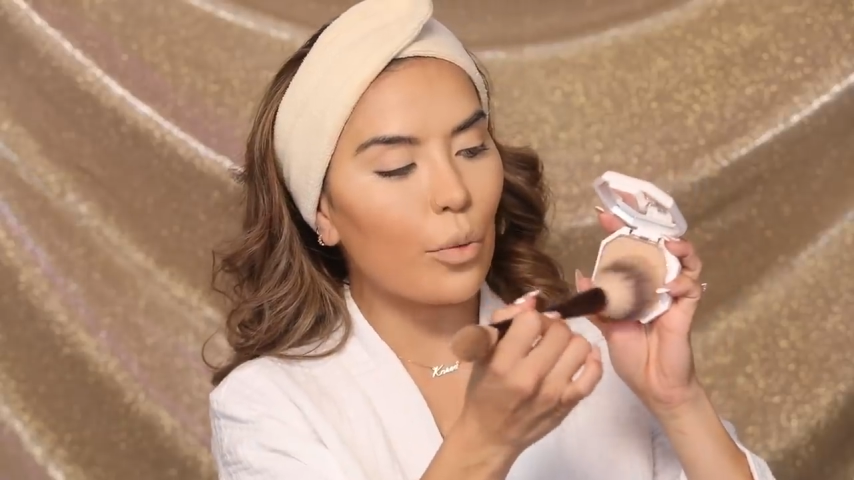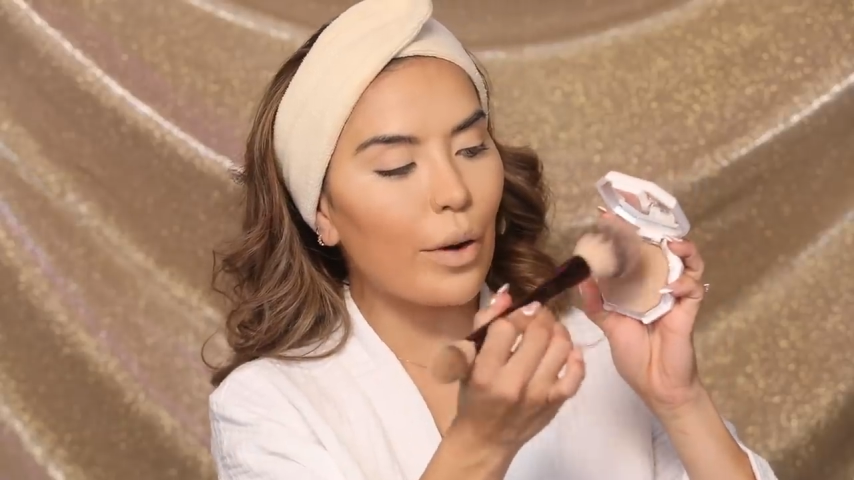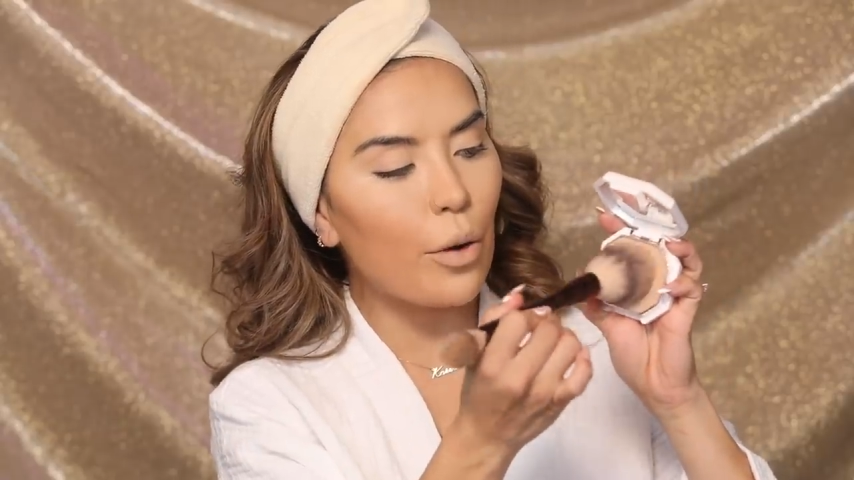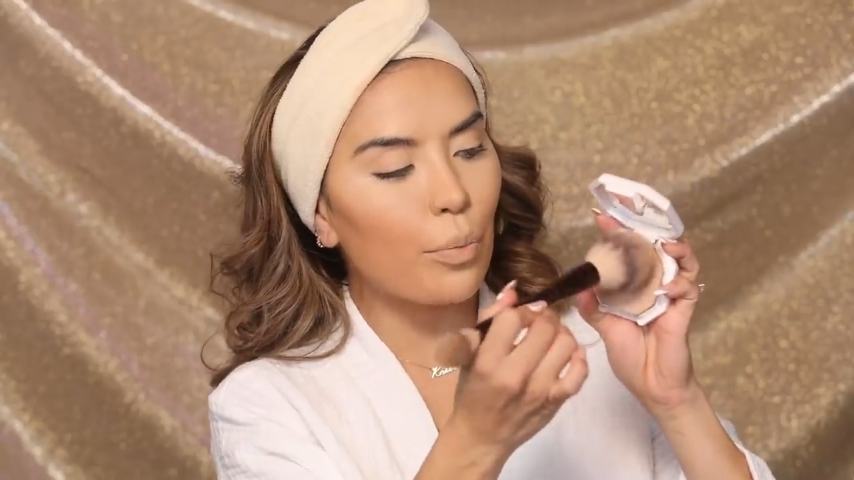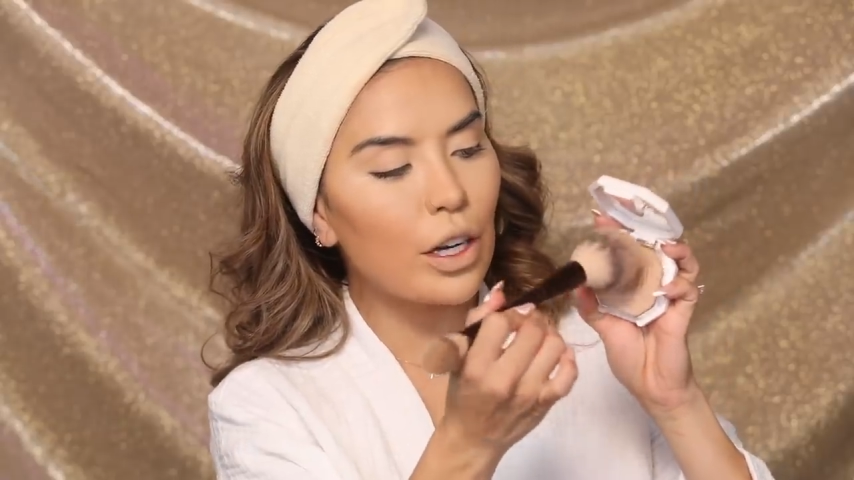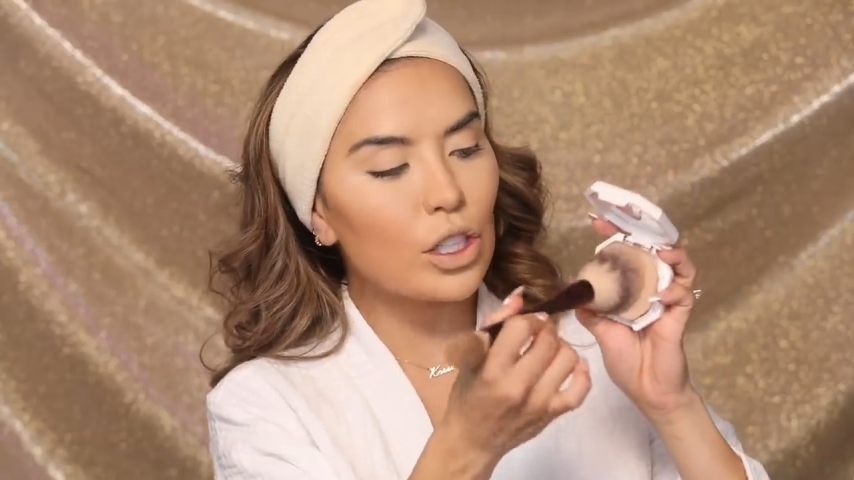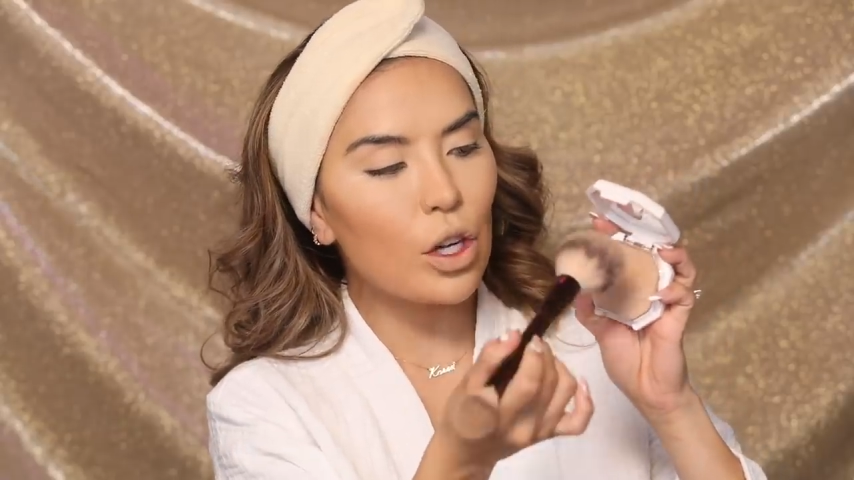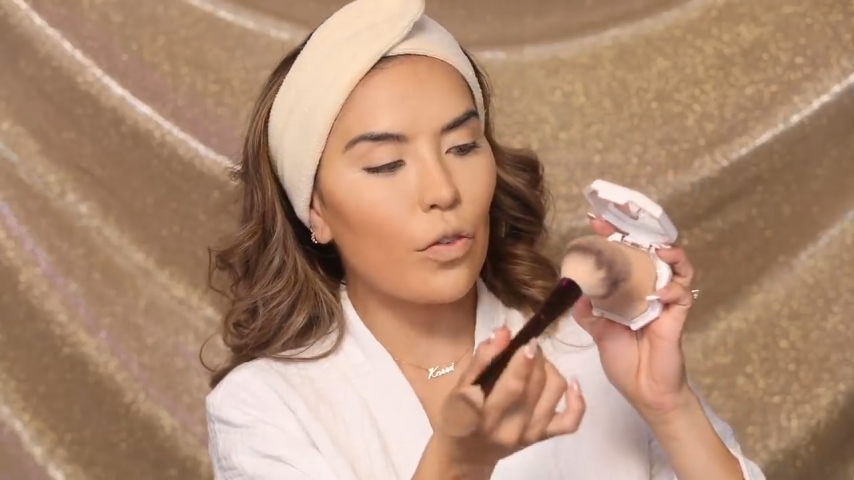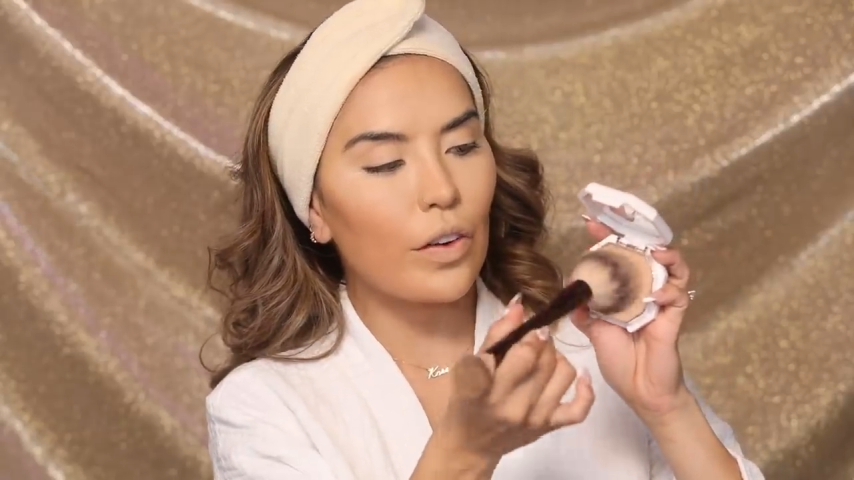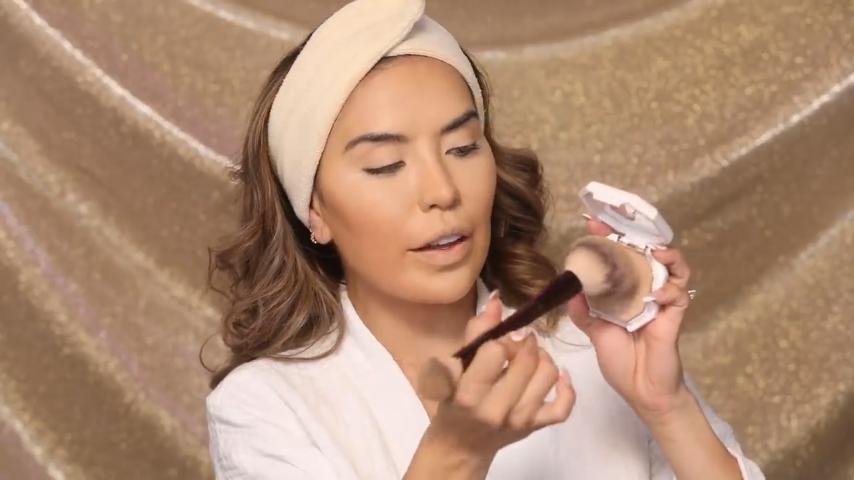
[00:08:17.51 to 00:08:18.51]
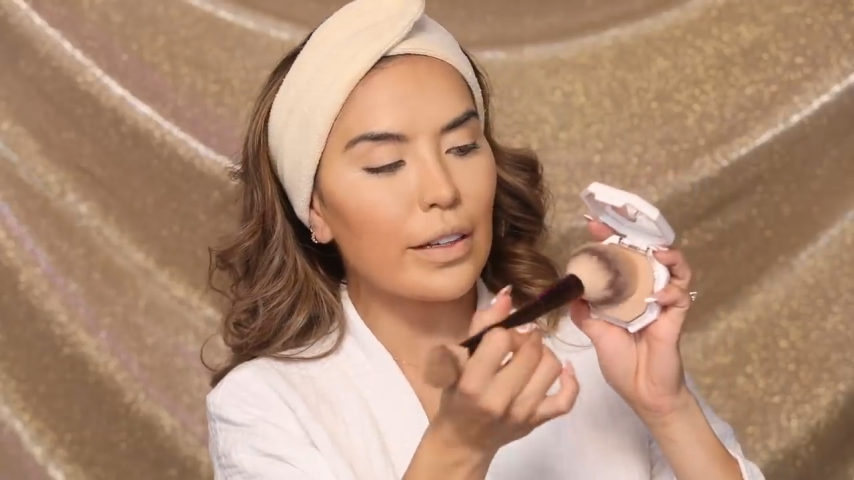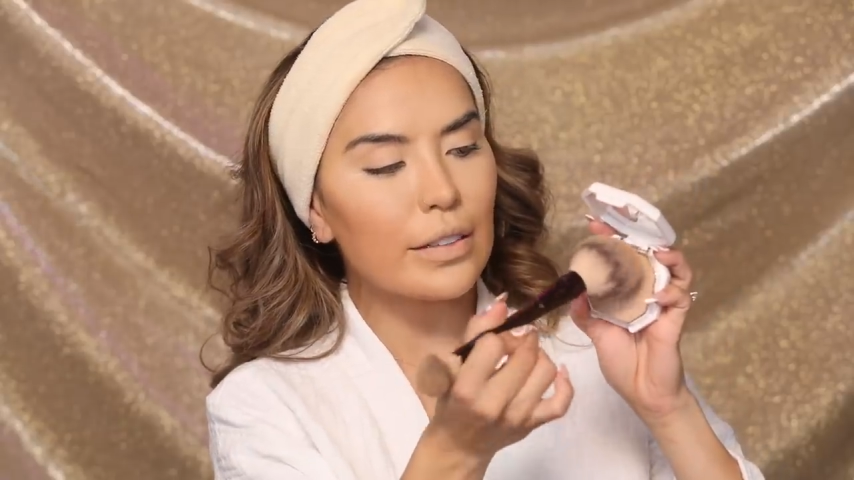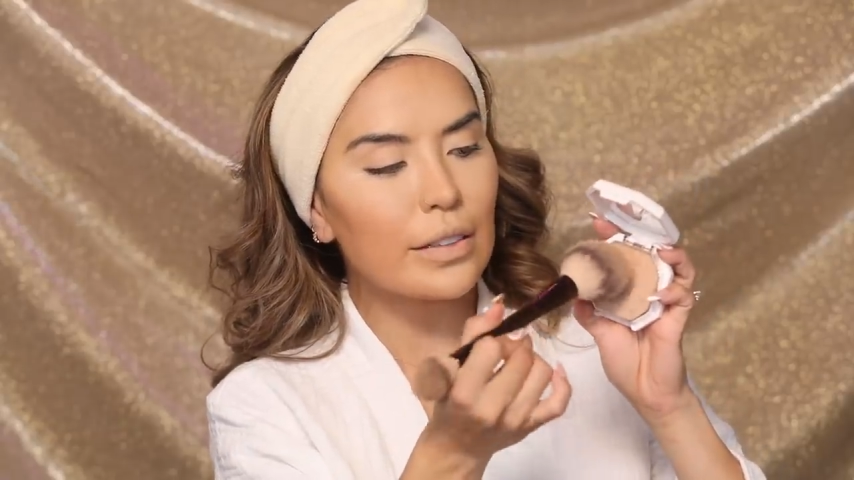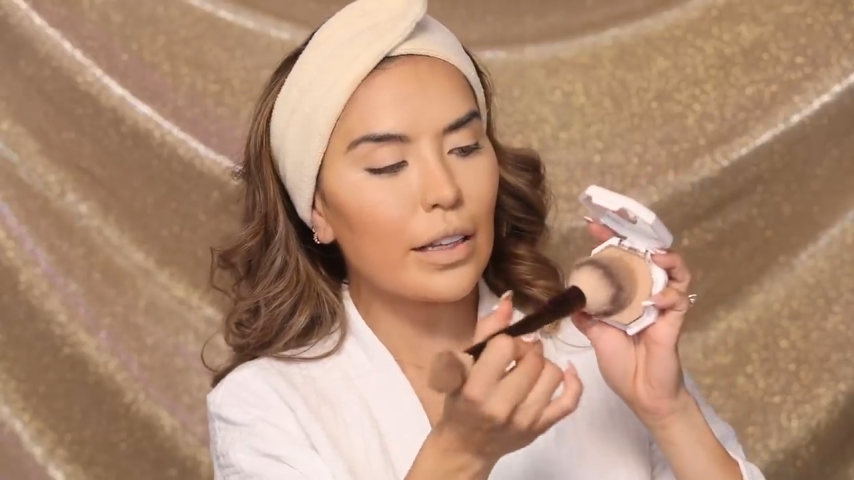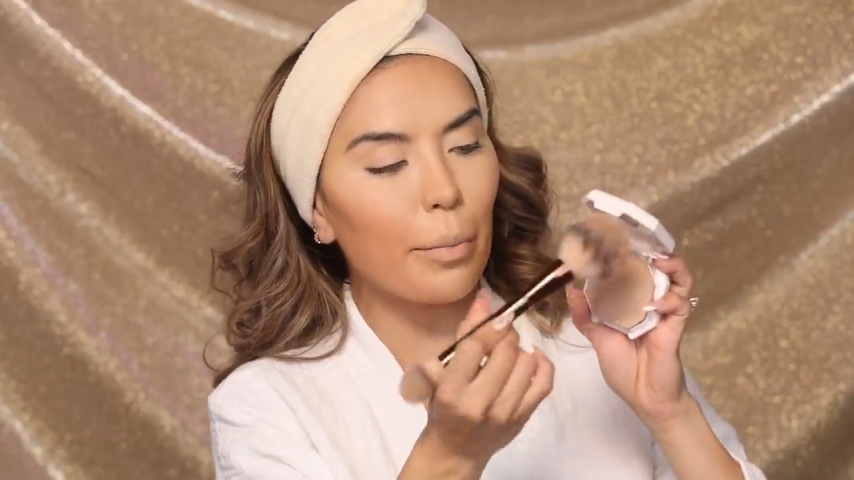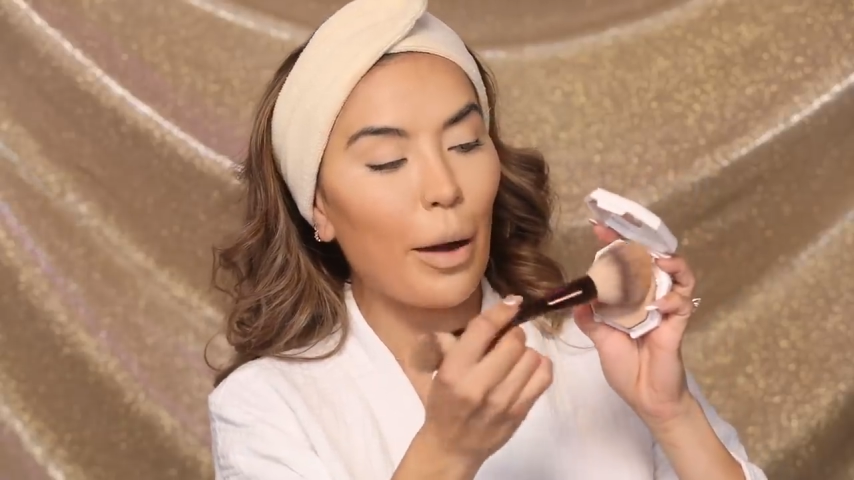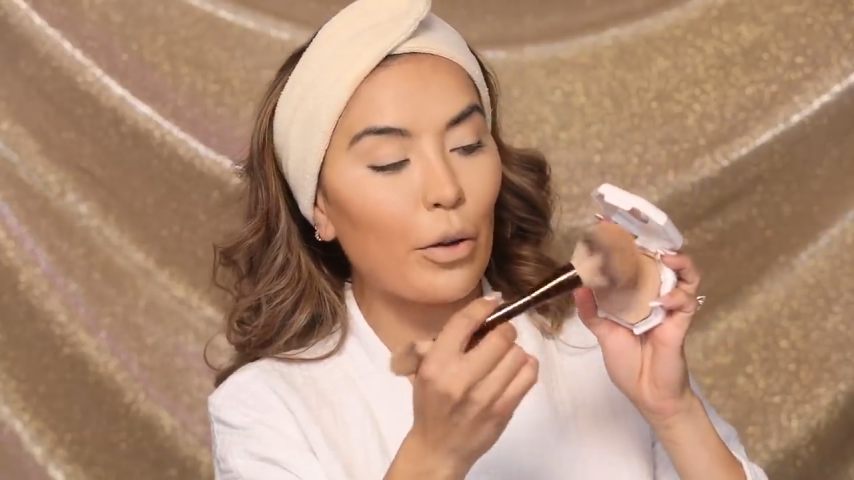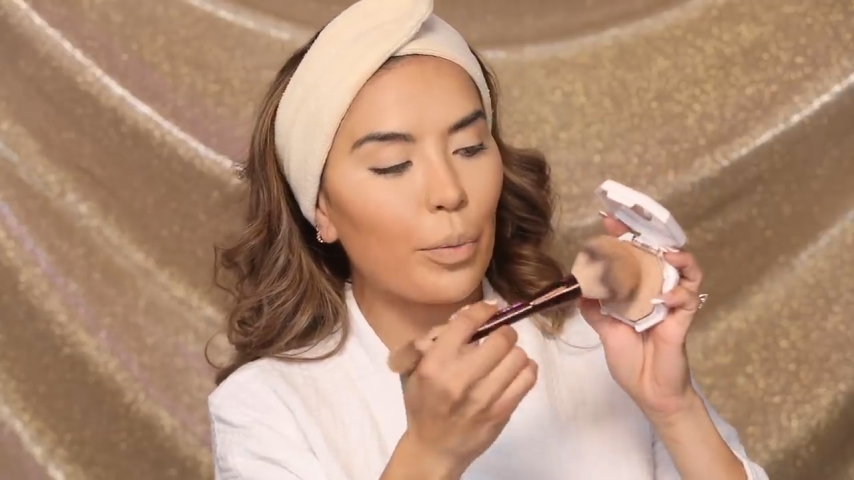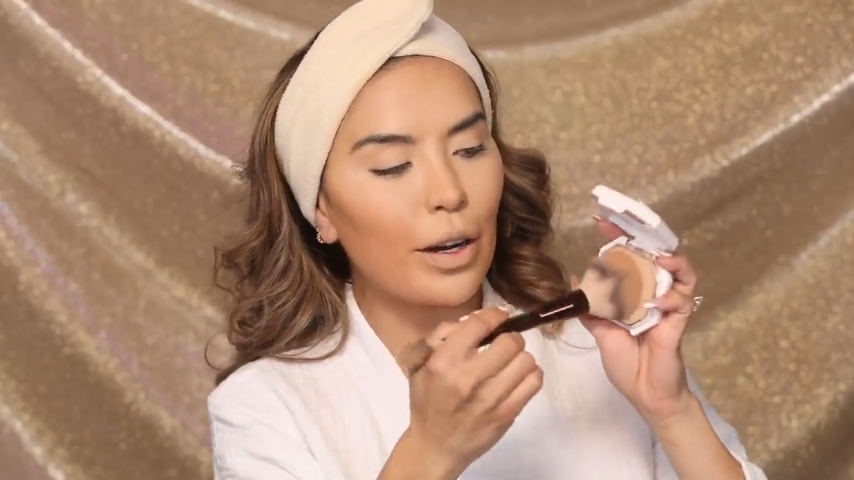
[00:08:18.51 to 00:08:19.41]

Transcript: round brush over this, like a powder